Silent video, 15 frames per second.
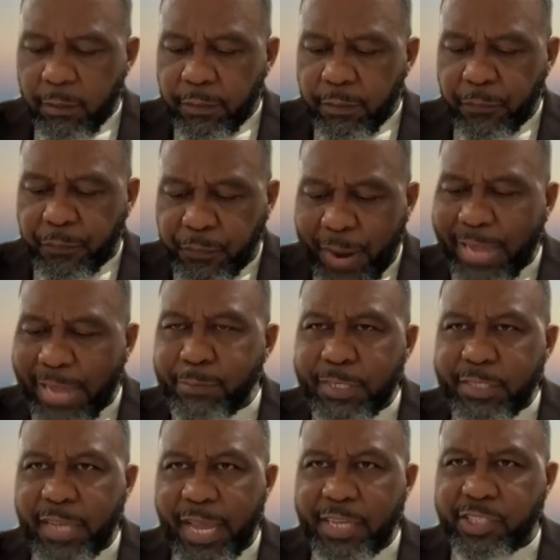the
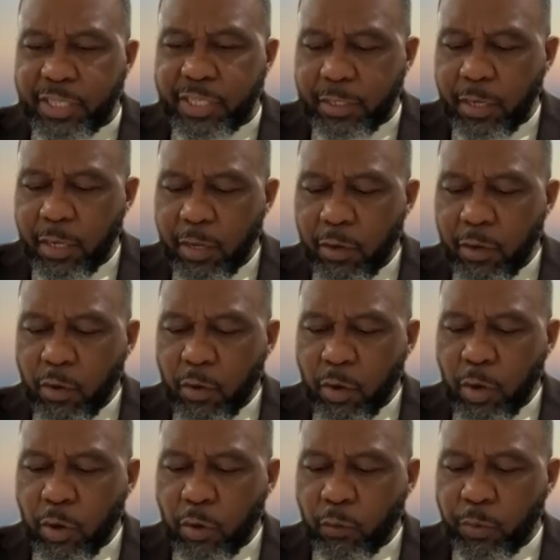fragmentation
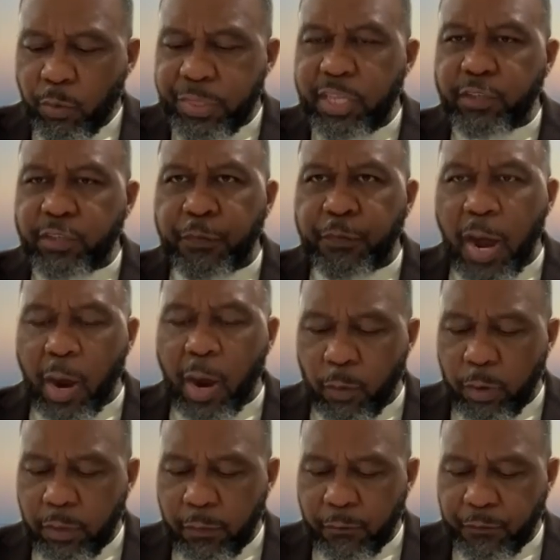with his
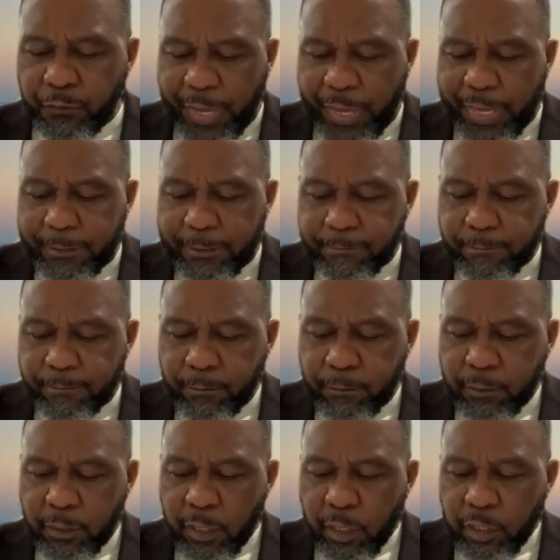forward faith.
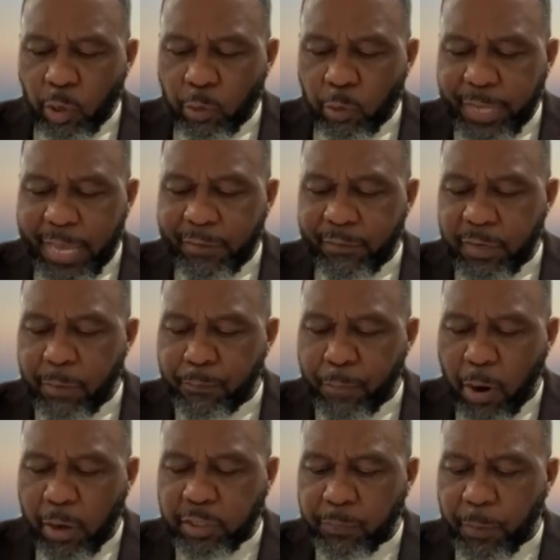So David
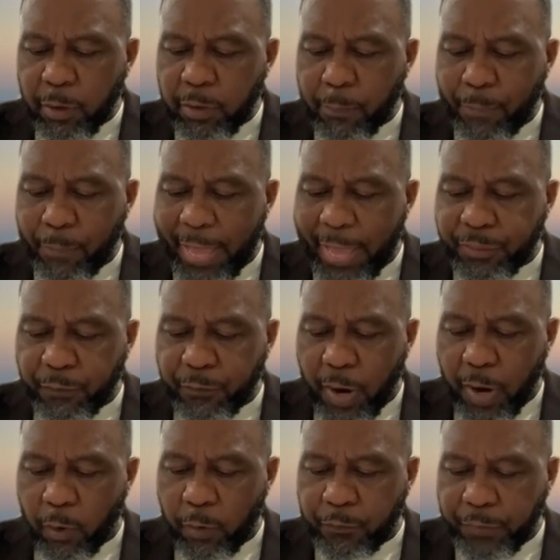embarks upon a path of
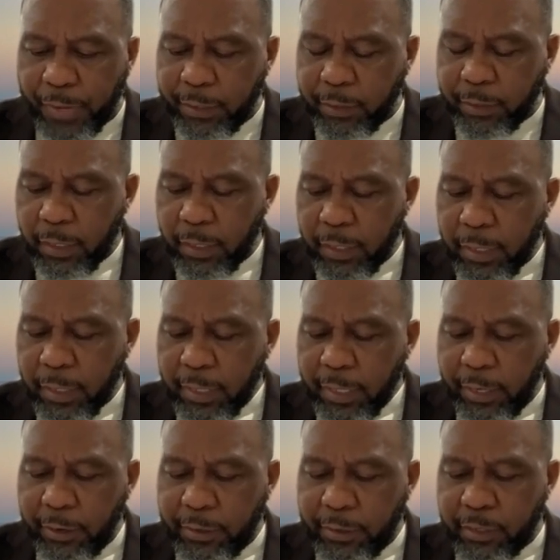forward faith.
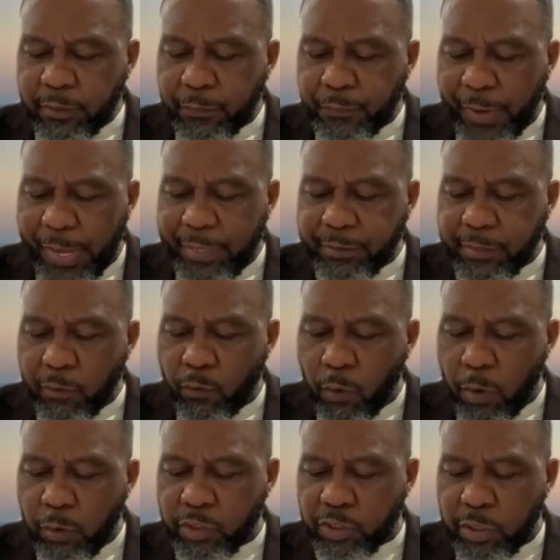Here it is faith and
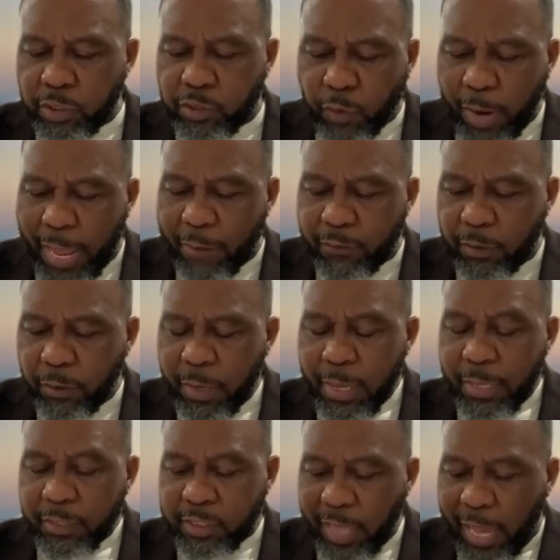works should travel
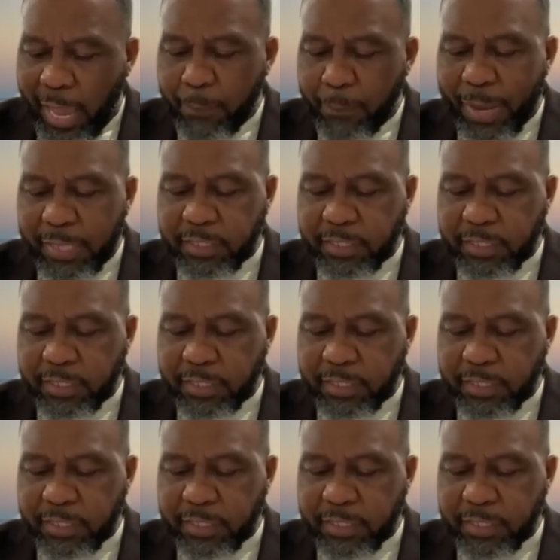side by